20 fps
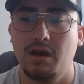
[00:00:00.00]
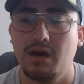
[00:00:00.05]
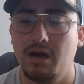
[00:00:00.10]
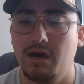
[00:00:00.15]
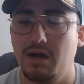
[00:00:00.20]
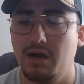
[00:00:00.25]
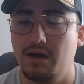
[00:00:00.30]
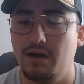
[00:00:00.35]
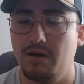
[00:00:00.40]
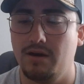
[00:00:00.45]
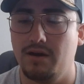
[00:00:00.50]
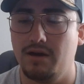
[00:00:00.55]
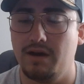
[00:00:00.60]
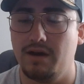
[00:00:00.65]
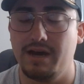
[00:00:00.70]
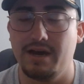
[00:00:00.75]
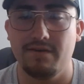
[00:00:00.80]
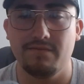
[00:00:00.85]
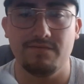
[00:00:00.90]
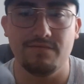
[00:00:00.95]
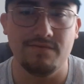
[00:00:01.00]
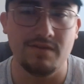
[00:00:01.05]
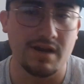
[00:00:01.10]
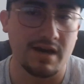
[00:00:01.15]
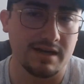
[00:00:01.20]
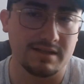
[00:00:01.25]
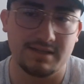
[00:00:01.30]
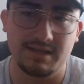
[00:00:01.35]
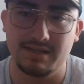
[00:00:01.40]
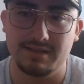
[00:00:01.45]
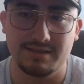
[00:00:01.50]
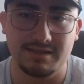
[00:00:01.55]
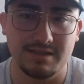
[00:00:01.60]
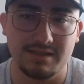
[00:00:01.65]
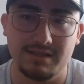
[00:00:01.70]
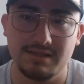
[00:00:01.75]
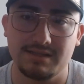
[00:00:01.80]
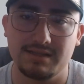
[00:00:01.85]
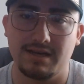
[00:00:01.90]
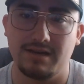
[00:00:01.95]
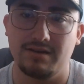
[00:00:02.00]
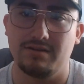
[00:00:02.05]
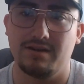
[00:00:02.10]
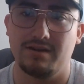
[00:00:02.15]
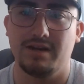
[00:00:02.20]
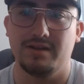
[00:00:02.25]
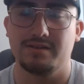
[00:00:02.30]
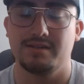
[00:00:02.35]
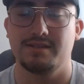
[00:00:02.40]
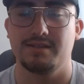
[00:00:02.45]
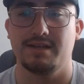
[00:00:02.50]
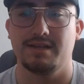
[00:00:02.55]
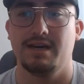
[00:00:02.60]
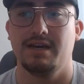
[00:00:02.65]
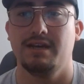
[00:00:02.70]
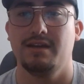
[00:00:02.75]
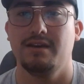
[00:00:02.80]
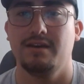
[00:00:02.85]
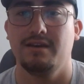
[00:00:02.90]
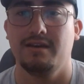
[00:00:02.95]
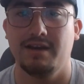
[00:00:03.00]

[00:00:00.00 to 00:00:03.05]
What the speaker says: I have not tested these out outside.